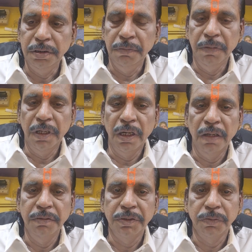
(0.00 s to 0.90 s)
he may
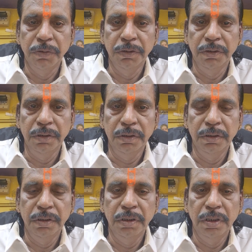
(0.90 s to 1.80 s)
have his own
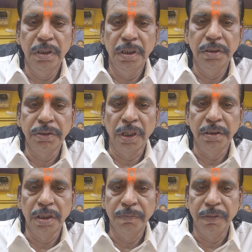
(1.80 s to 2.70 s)

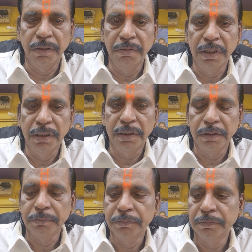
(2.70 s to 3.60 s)
choice of advocate.